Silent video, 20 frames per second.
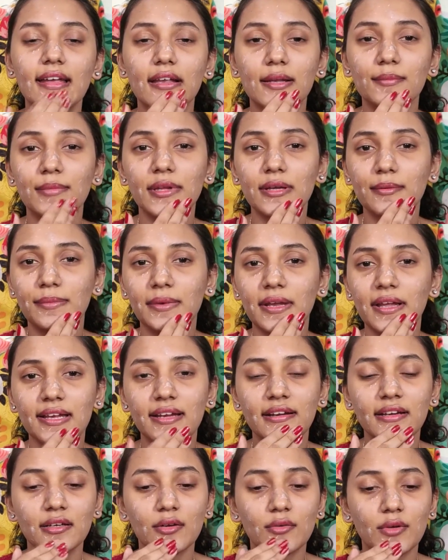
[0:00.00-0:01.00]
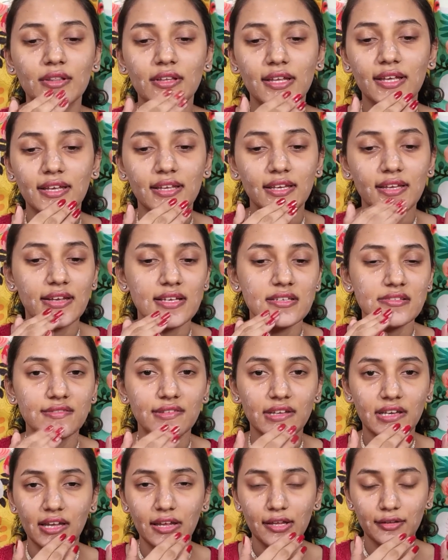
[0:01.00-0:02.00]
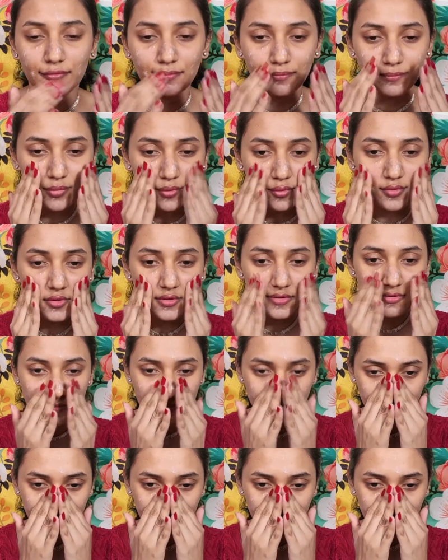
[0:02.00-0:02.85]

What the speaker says: be applying it on the areas where I have pores.